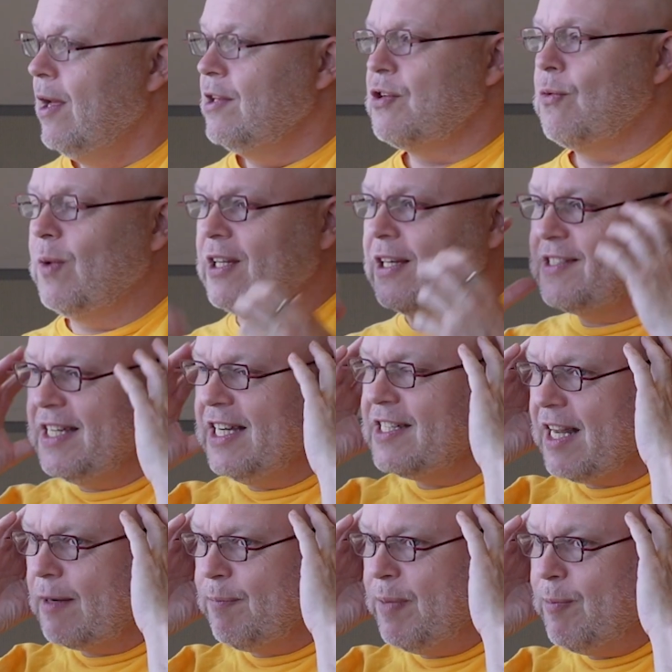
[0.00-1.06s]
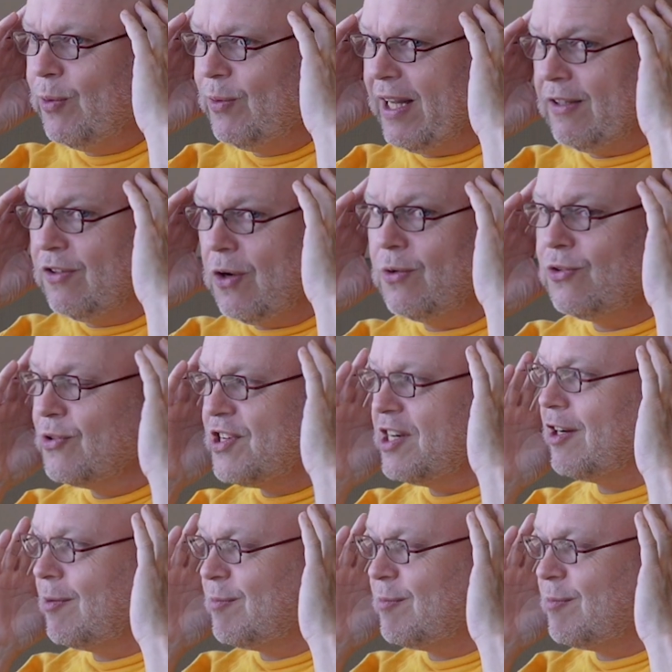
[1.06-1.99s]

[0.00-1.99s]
So what I see is that people that don't consider